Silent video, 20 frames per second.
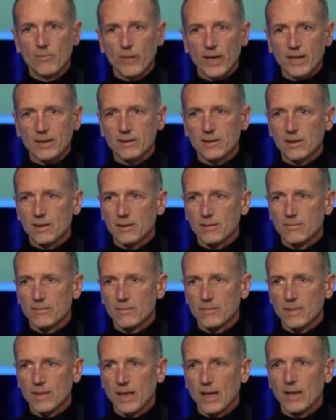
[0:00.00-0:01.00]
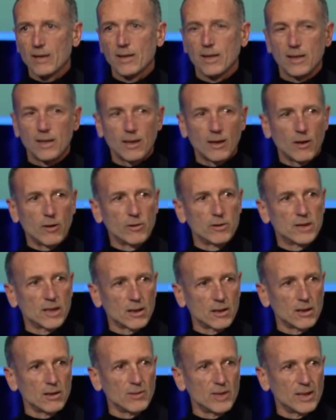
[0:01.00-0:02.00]
is impacted, and that
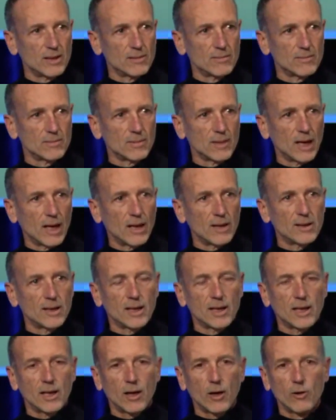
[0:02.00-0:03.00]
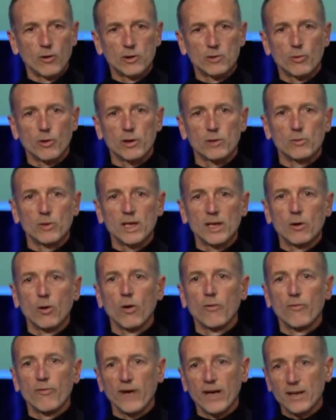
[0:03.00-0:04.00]
includes economy, and that includes what we
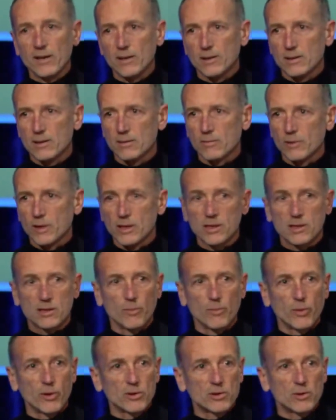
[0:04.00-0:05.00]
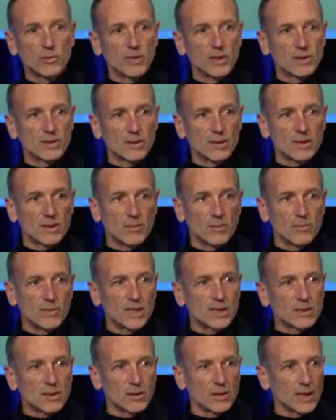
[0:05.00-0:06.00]
call finance, which is supposed to be a
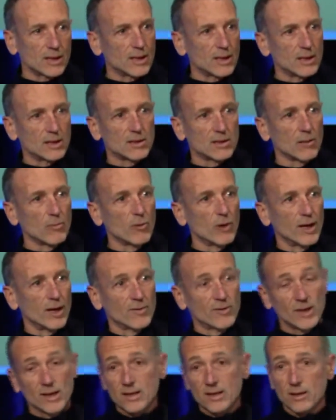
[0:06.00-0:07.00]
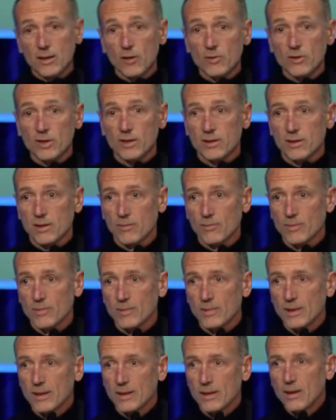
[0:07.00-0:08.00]
system disconnected somewhere. There is no
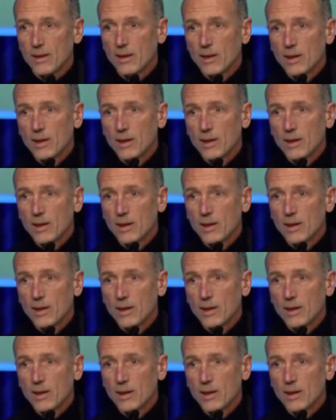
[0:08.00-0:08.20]
system.